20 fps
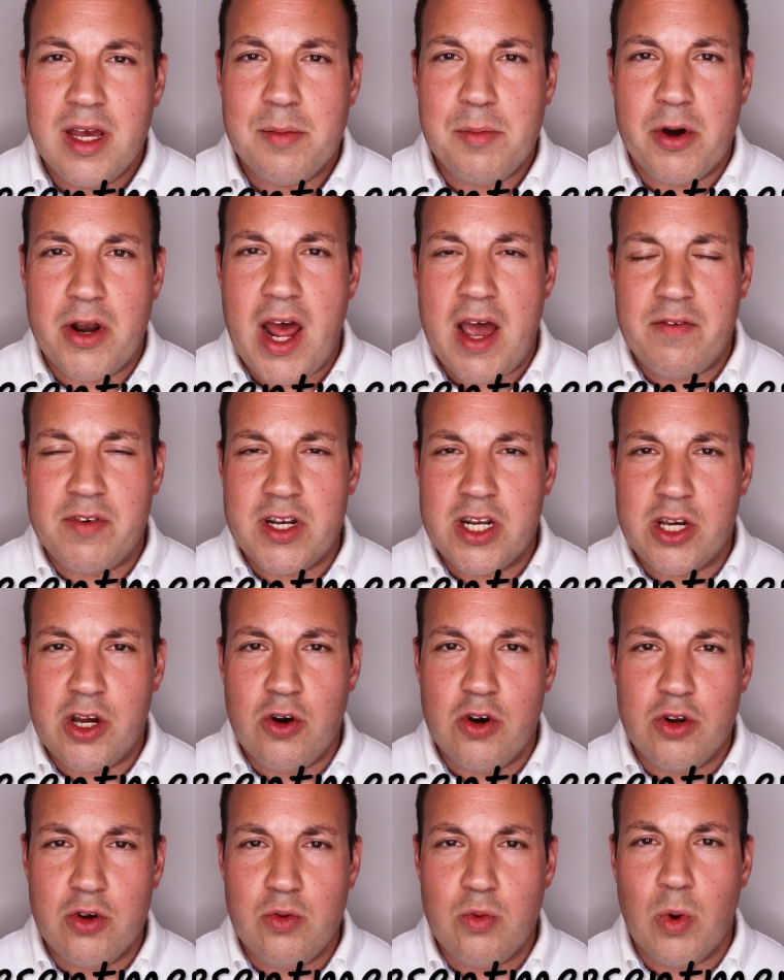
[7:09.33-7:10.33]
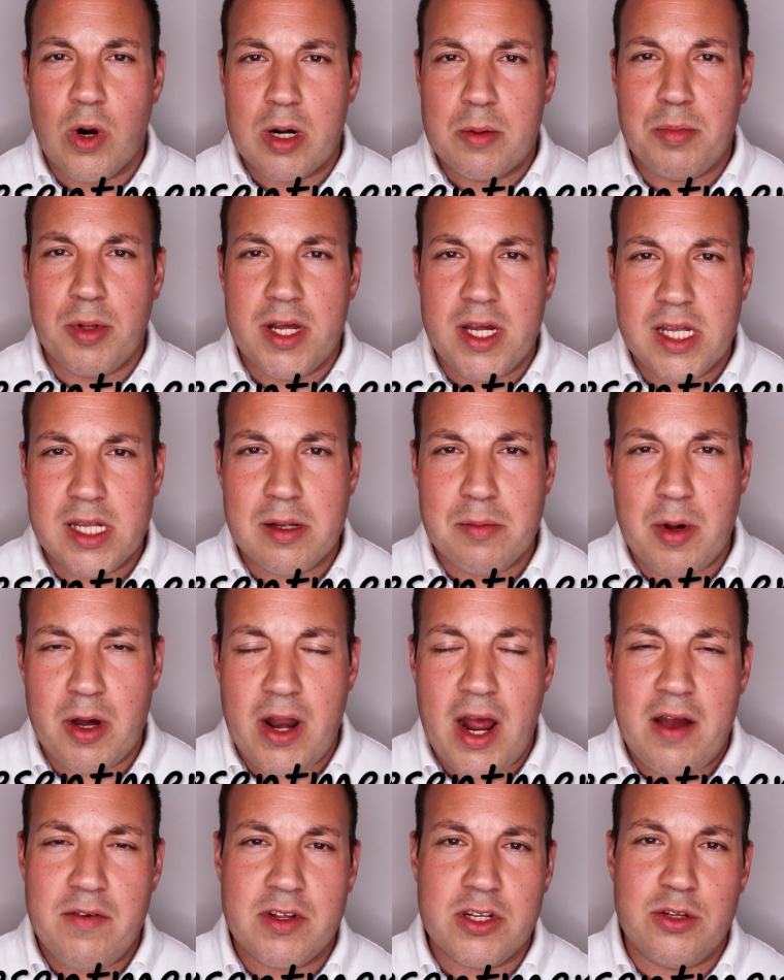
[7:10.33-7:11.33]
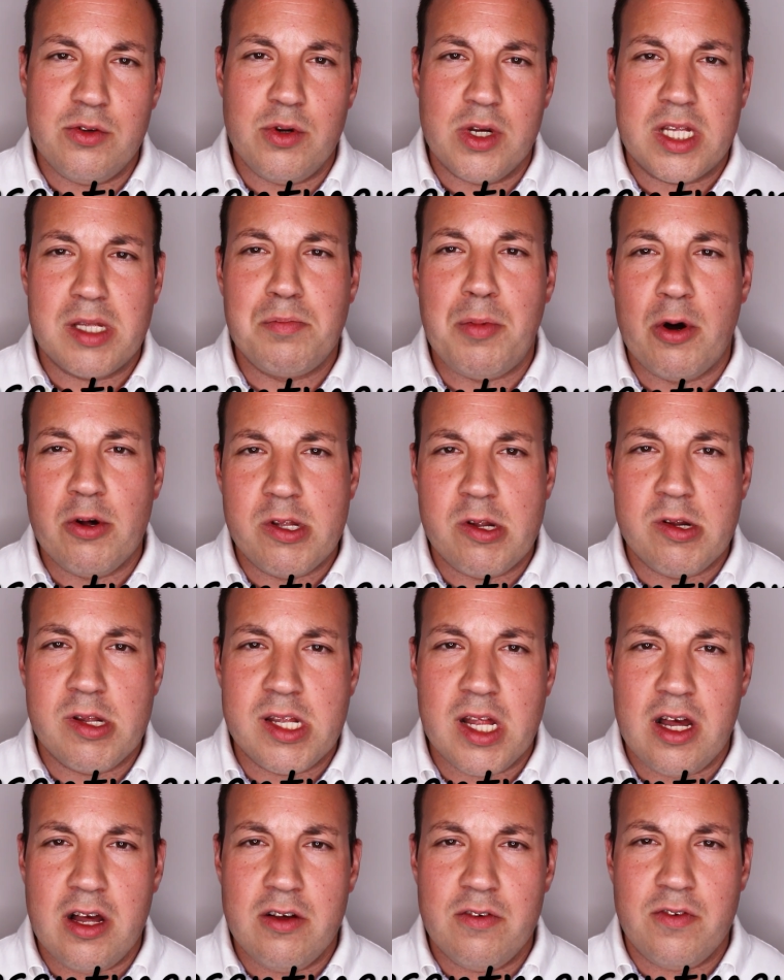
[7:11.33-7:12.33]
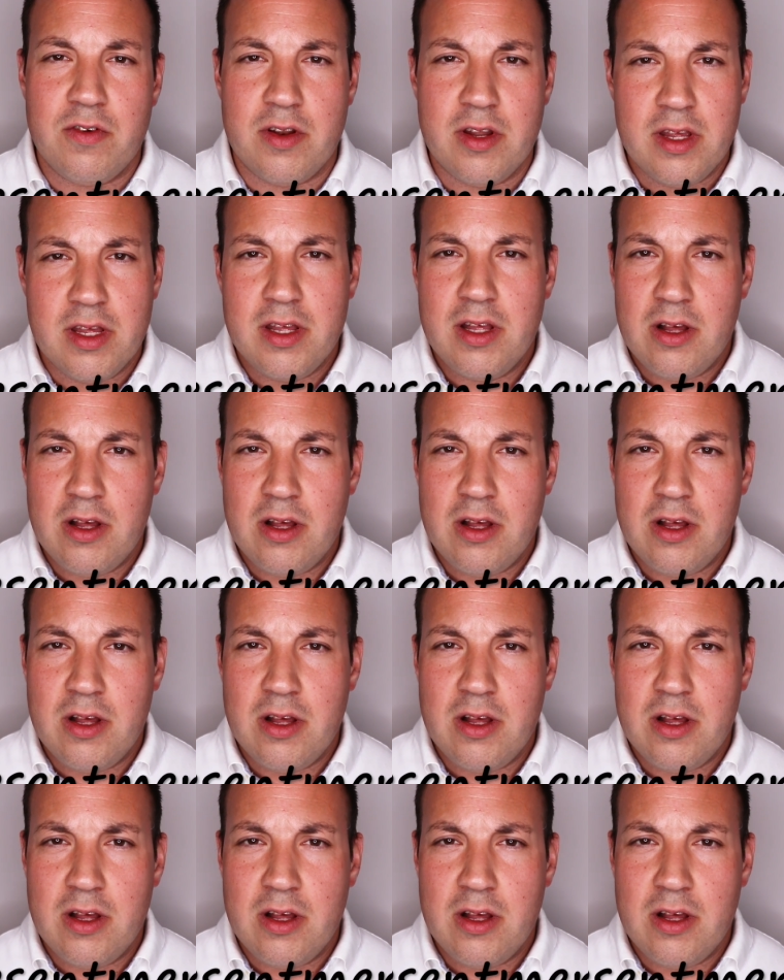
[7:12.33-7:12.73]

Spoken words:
about having to go to a workplace, about having to expose yourself, and